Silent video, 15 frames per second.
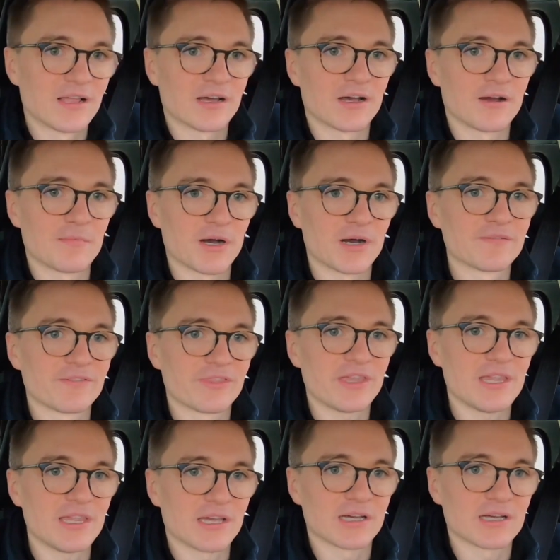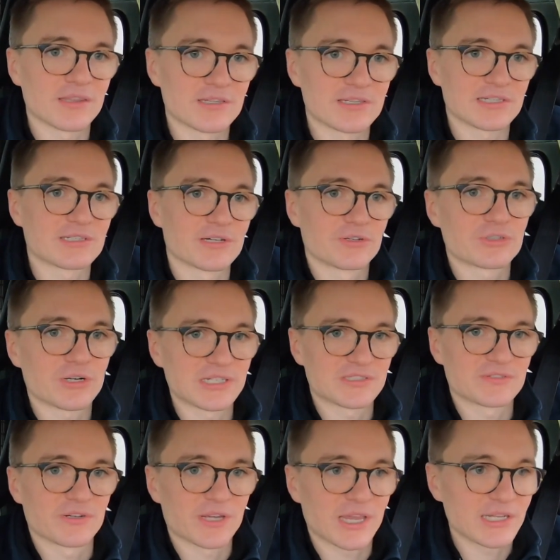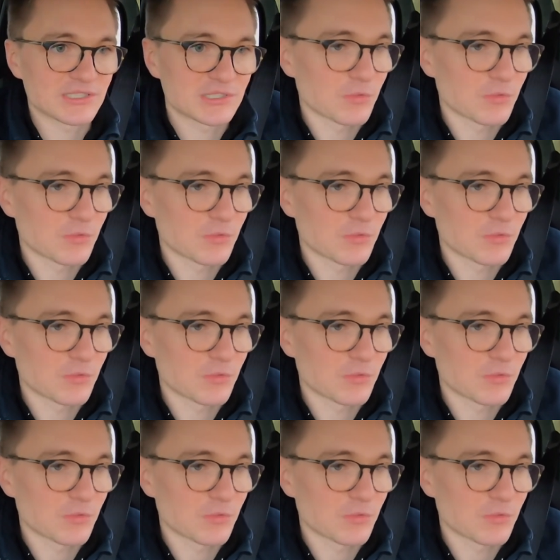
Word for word: um, of the uh, the disco transfer case